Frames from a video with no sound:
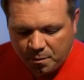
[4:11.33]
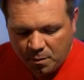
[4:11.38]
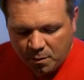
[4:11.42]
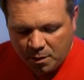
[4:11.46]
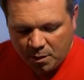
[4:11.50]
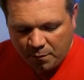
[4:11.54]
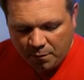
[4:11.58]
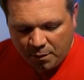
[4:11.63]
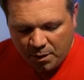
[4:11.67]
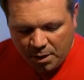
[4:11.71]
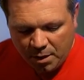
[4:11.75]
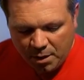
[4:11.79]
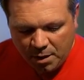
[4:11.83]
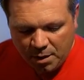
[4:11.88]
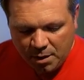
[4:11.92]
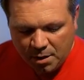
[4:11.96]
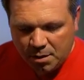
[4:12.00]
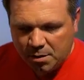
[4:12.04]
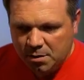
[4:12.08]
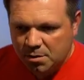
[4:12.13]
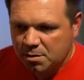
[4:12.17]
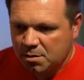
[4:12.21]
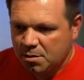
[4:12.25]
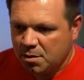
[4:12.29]
if I
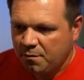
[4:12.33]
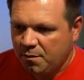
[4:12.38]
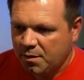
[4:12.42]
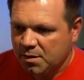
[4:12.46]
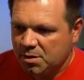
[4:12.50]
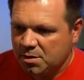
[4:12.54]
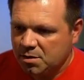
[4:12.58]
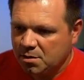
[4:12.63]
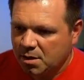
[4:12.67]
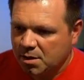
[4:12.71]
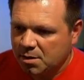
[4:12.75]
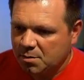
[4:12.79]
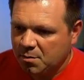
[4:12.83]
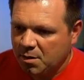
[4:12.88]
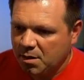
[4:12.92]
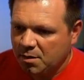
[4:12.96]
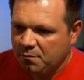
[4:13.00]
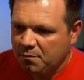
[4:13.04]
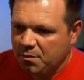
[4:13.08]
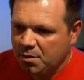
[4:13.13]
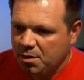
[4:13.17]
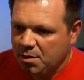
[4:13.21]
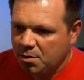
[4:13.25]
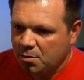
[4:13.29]
hit, if I select my
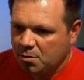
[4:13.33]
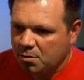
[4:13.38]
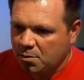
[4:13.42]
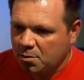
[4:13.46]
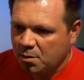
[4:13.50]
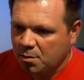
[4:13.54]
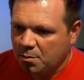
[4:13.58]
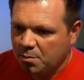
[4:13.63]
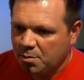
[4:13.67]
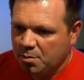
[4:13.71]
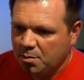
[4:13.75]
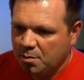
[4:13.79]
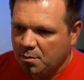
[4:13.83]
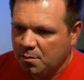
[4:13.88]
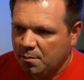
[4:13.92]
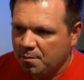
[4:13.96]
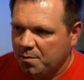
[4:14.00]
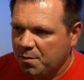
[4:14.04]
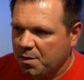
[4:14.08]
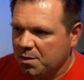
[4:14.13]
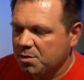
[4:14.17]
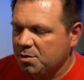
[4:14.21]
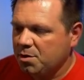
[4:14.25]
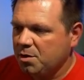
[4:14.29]
video clip,
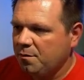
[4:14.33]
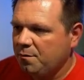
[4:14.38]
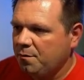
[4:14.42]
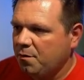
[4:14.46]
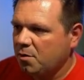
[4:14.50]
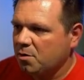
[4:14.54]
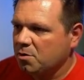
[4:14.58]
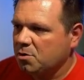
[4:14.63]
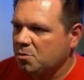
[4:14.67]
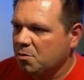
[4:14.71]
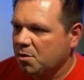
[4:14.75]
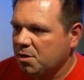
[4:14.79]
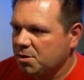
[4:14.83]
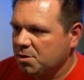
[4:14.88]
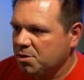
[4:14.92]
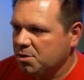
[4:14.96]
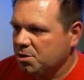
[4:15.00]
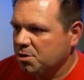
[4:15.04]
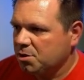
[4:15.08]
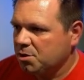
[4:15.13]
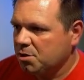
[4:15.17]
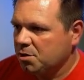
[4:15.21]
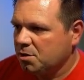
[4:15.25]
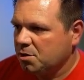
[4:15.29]
the default
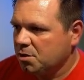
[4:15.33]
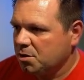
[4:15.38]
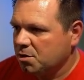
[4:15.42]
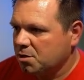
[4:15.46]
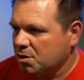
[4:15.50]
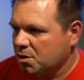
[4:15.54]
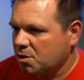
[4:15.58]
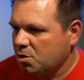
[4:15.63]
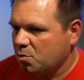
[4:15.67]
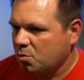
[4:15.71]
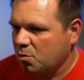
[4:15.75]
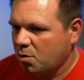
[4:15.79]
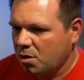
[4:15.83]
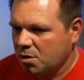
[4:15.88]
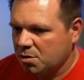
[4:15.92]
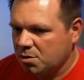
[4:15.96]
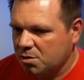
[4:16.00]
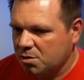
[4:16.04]
transition is a cross